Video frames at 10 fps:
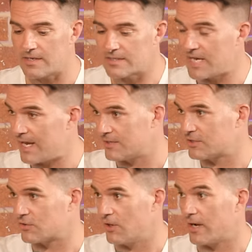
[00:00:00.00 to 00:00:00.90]
I did a 10
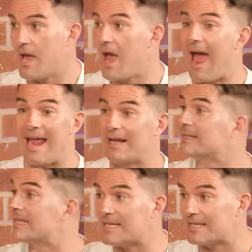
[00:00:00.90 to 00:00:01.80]
as Troy and I
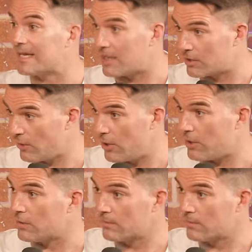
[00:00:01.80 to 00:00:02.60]
didn't get through.